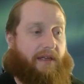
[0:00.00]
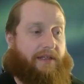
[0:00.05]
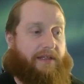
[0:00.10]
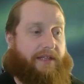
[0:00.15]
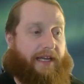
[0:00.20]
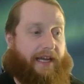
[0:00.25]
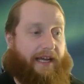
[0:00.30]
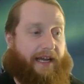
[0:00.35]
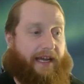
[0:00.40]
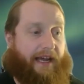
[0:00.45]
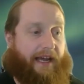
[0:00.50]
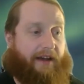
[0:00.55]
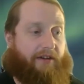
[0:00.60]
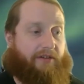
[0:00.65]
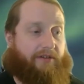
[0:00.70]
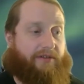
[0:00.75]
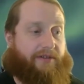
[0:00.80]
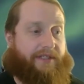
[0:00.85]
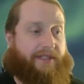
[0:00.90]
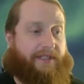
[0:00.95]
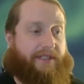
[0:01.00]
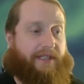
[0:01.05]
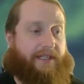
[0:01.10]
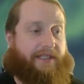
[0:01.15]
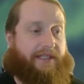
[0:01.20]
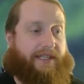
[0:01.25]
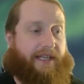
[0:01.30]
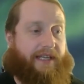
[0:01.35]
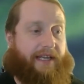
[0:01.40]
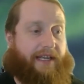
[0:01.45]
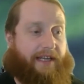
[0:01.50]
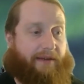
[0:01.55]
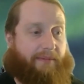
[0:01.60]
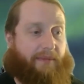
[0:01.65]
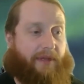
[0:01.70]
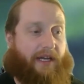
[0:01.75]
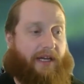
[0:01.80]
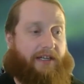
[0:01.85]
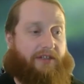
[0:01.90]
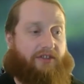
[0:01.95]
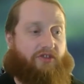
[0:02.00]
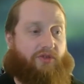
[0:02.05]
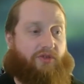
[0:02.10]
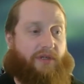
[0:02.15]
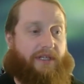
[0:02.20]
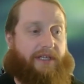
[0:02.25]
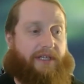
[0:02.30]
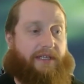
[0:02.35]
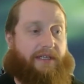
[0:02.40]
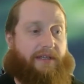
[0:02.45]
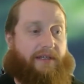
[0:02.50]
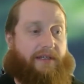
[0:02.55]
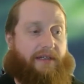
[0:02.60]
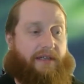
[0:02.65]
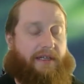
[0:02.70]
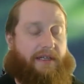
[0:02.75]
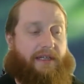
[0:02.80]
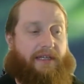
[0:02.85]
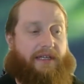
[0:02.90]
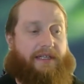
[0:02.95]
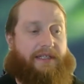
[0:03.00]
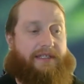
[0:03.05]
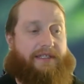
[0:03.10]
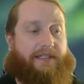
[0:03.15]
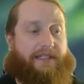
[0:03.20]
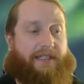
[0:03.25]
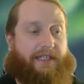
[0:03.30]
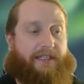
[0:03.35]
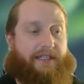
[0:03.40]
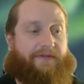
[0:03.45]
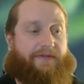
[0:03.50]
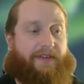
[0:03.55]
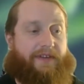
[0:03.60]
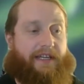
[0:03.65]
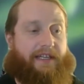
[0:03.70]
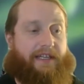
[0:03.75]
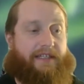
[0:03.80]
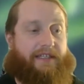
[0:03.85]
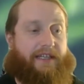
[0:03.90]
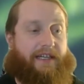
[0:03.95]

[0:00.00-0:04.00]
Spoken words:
The house is a hemlock tree, 6 feet in